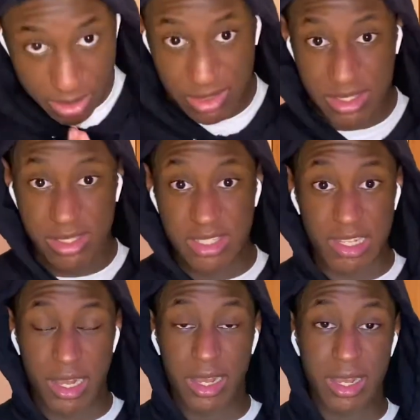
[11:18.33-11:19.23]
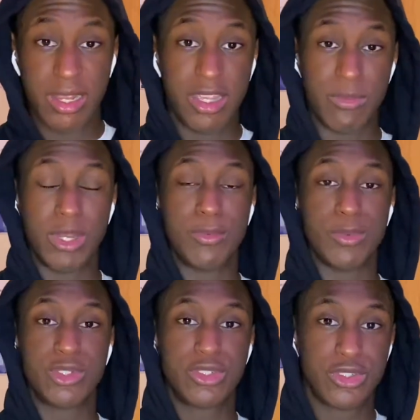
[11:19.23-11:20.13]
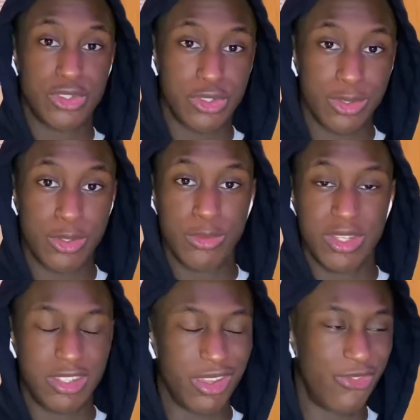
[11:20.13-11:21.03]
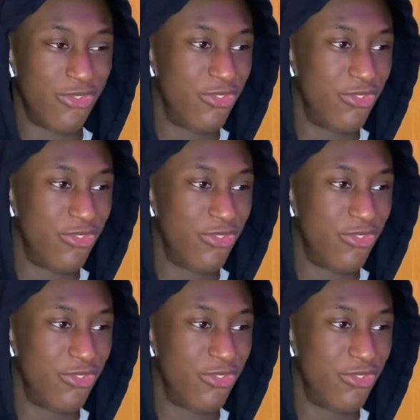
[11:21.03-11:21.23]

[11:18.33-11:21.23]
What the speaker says: sleep when he walks through because the